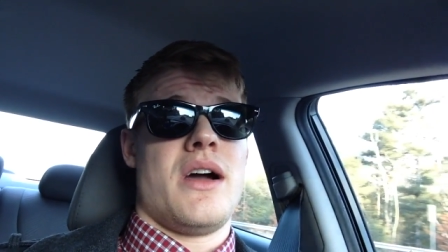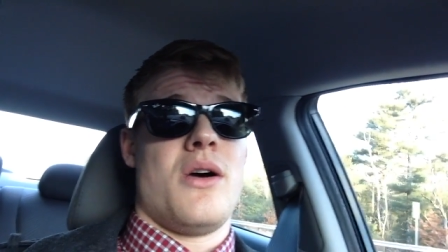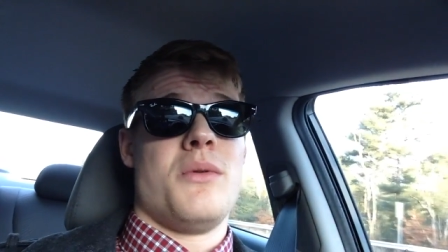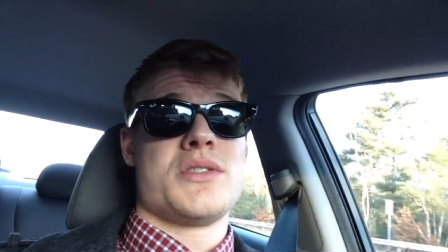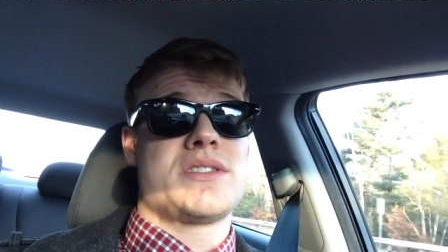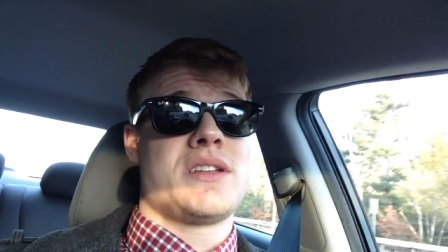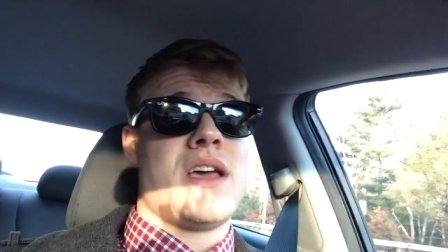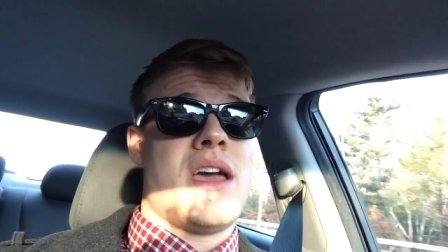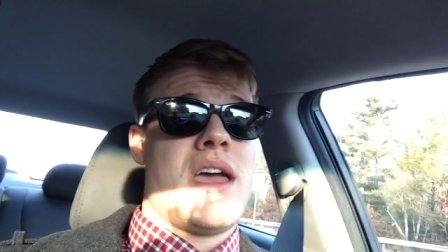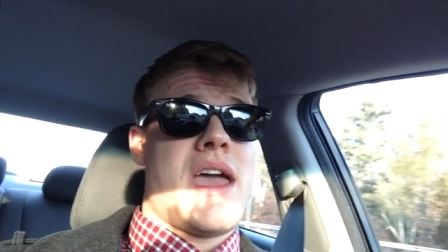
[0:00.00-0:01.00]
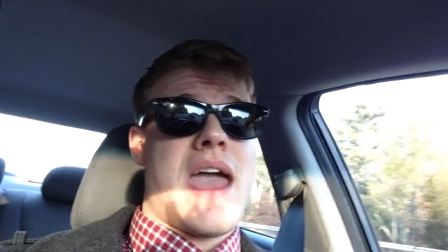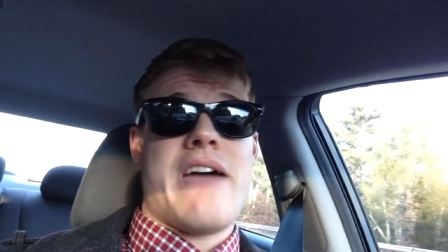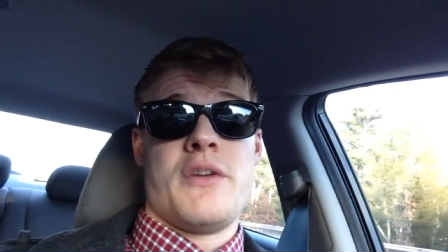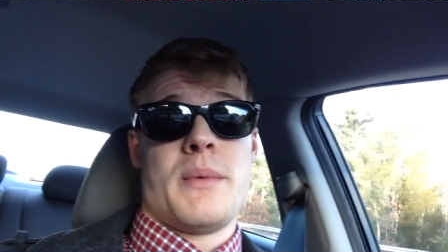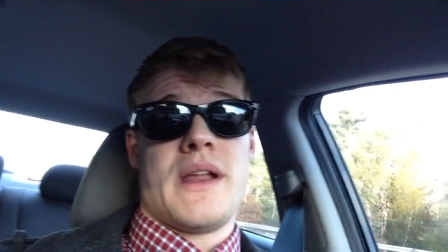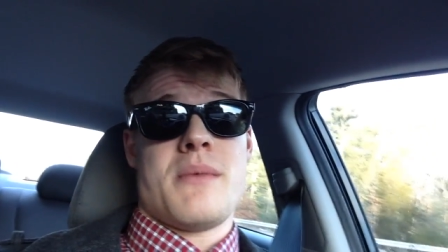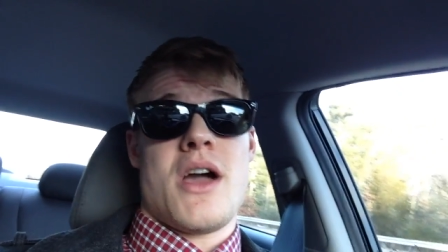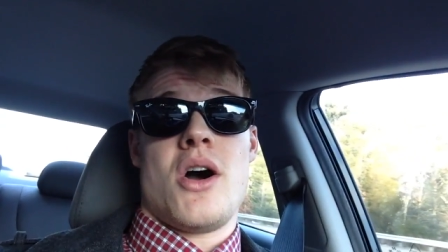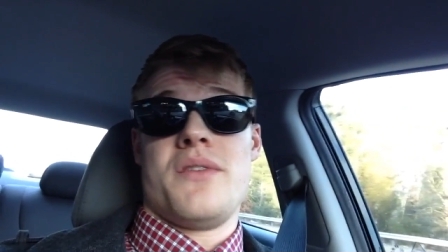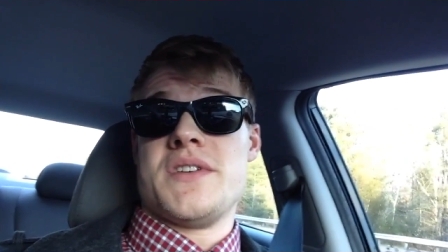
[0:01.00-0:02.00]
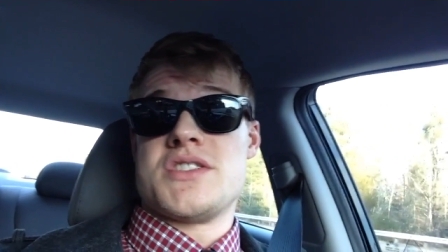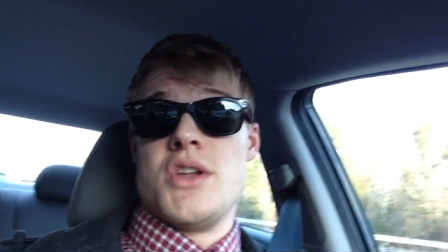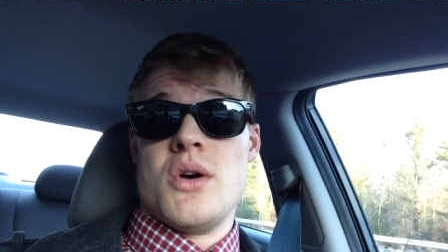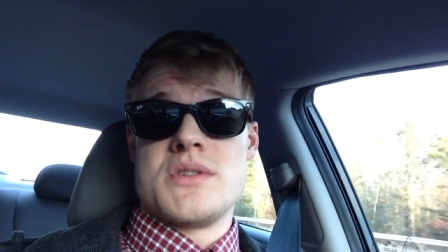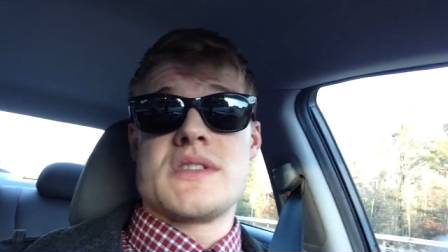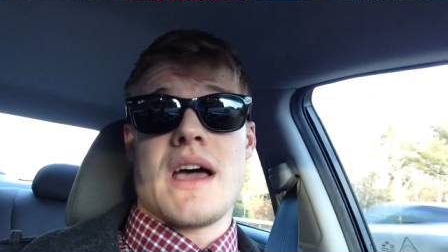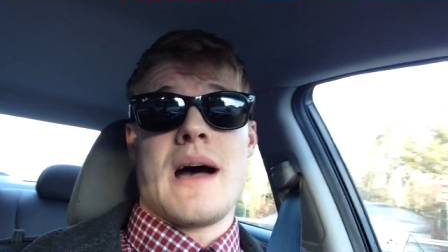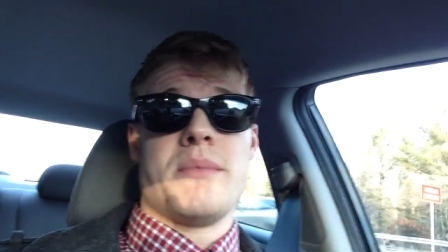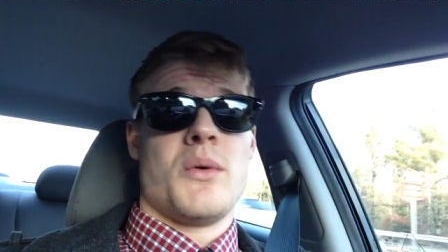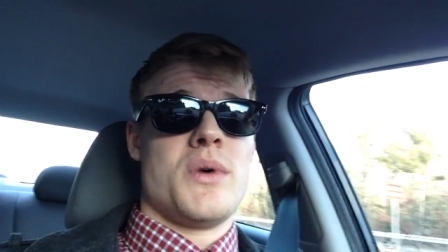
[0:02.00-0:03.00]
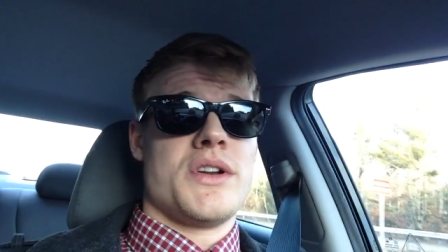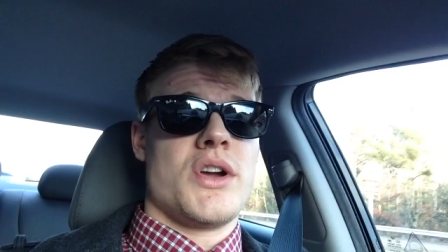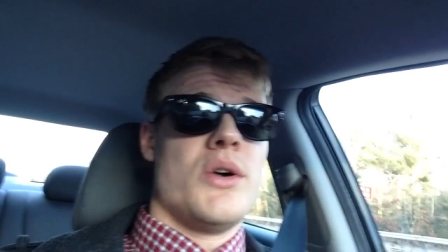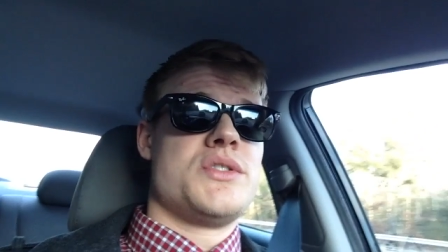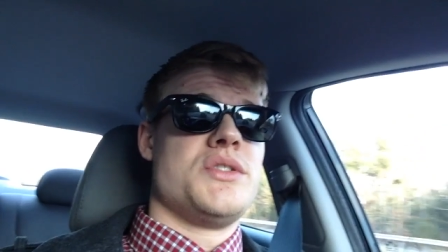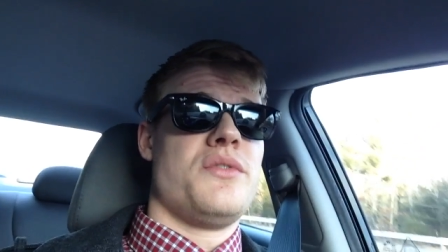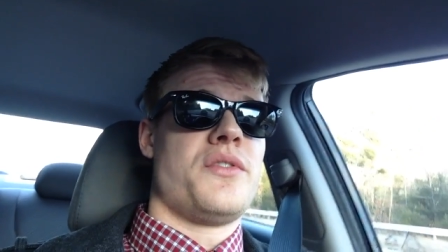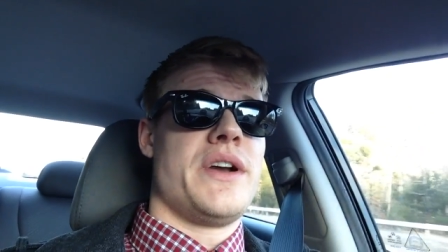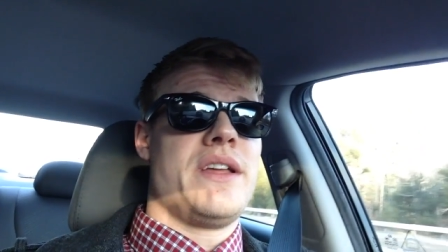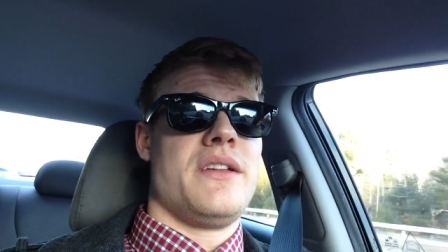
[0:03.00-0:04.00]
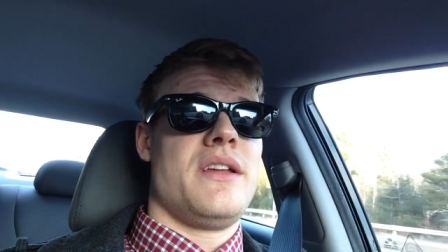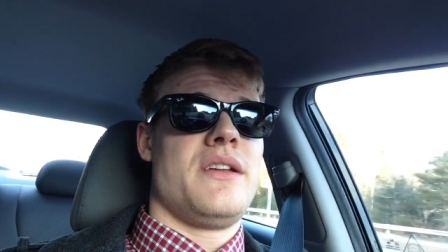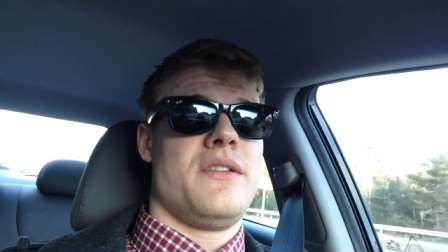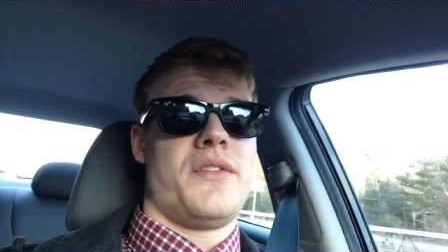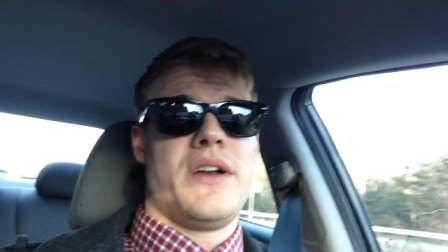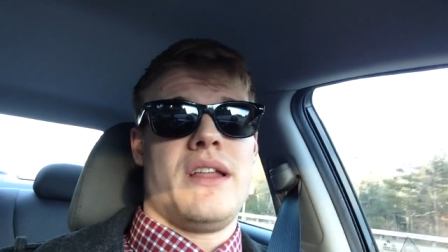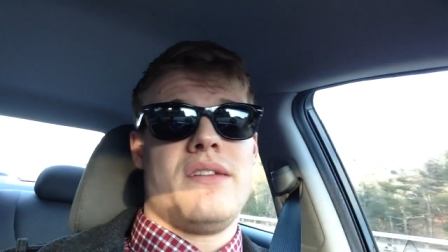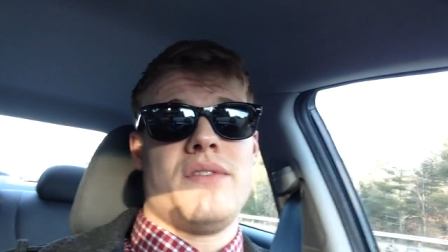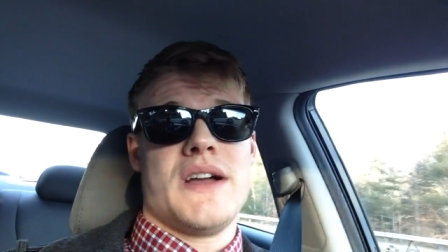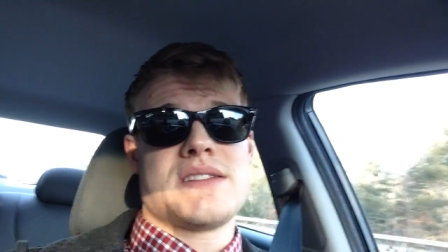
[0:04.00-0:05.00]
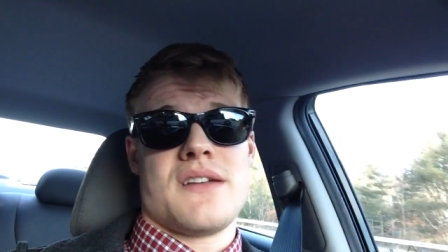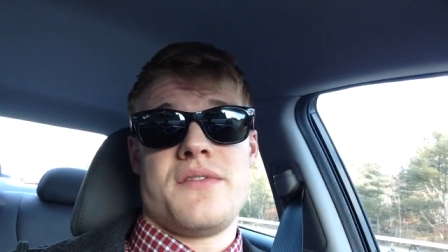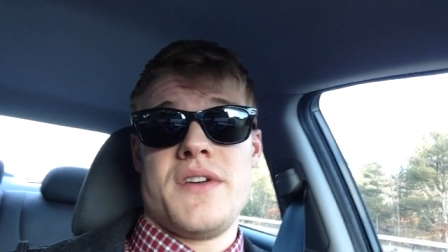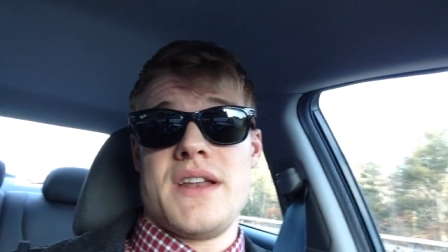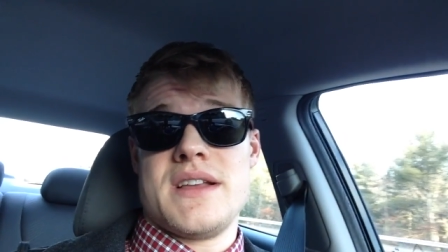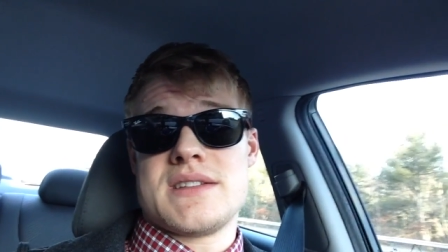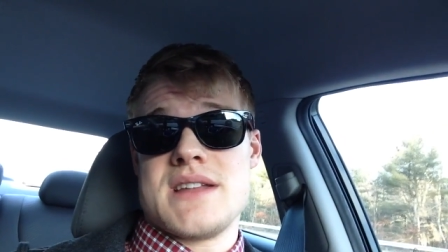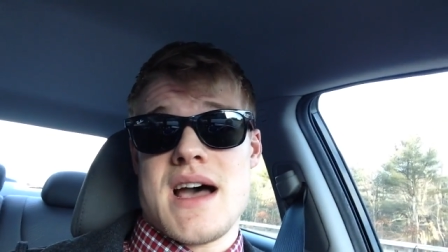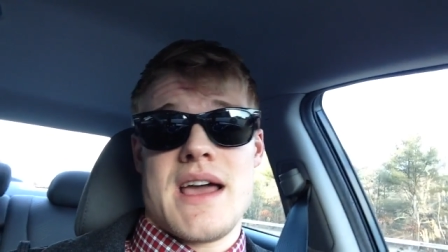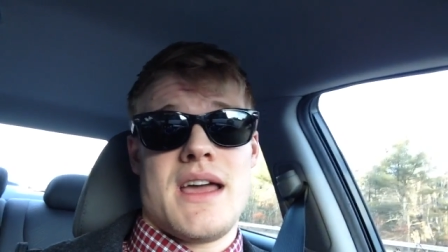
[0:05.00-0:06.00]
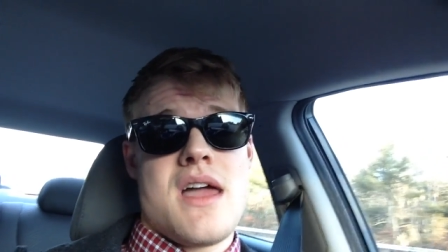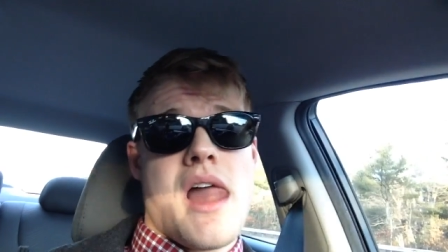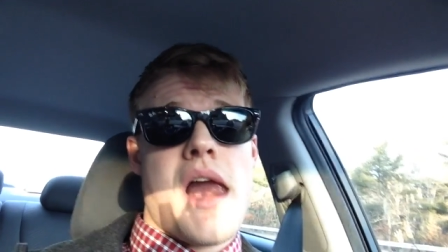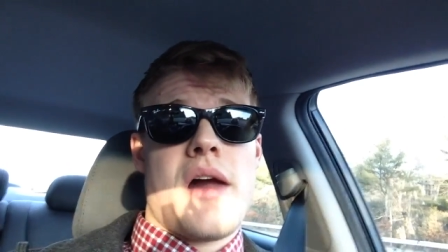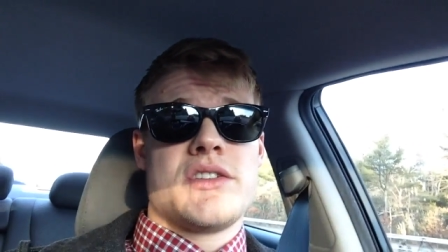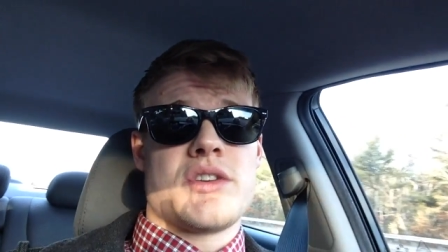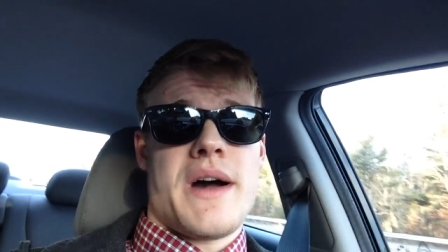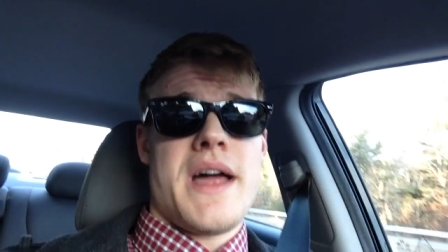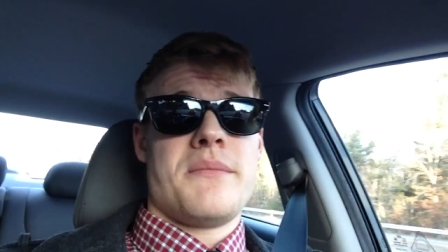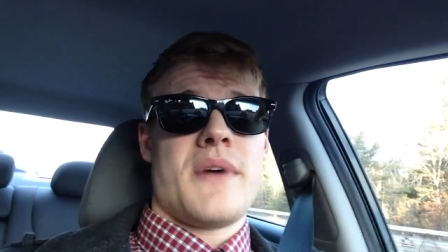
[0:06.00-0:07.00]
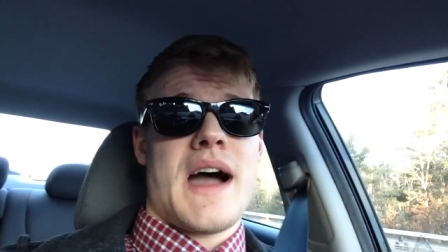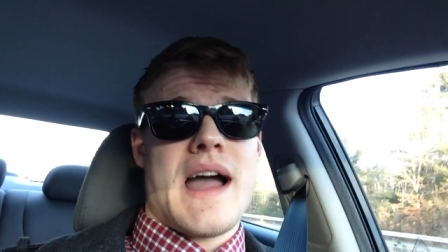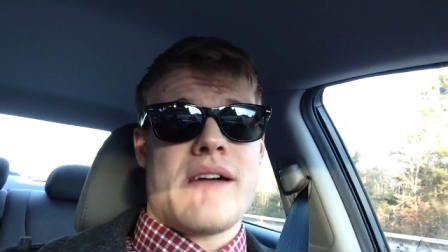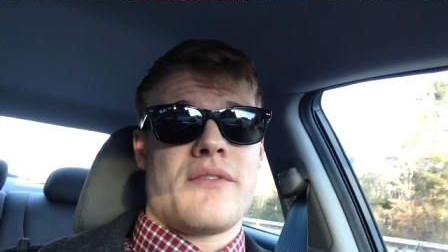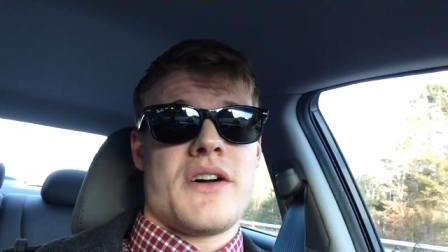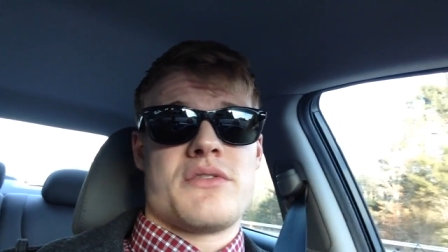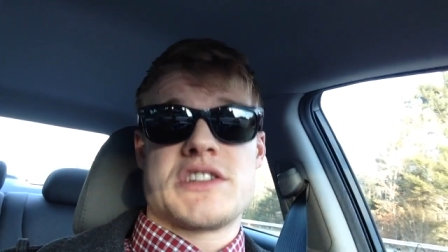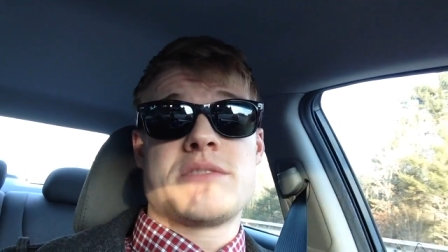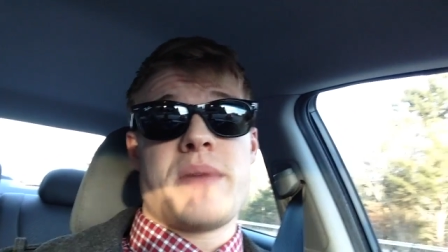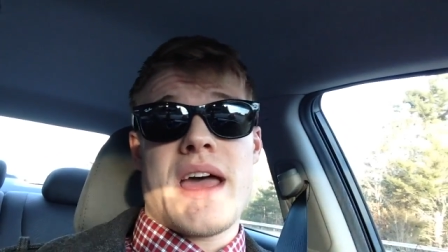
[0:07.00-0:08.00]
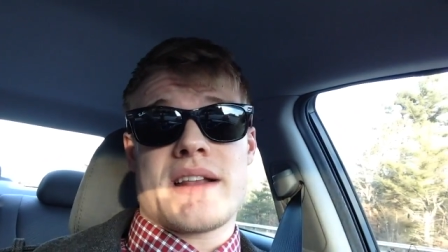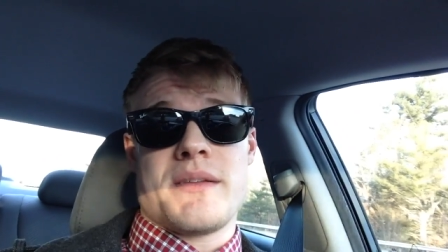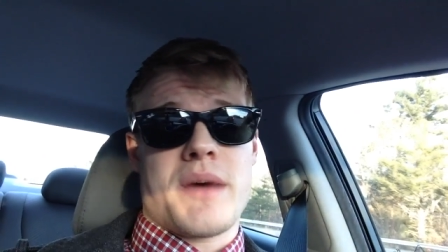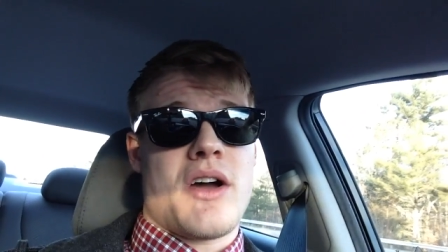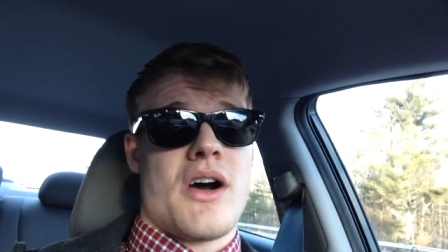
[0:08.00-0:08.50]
Almost everybody in my office knows that I'm the one to go to for any advice on fitness, diet. So I have a respect in my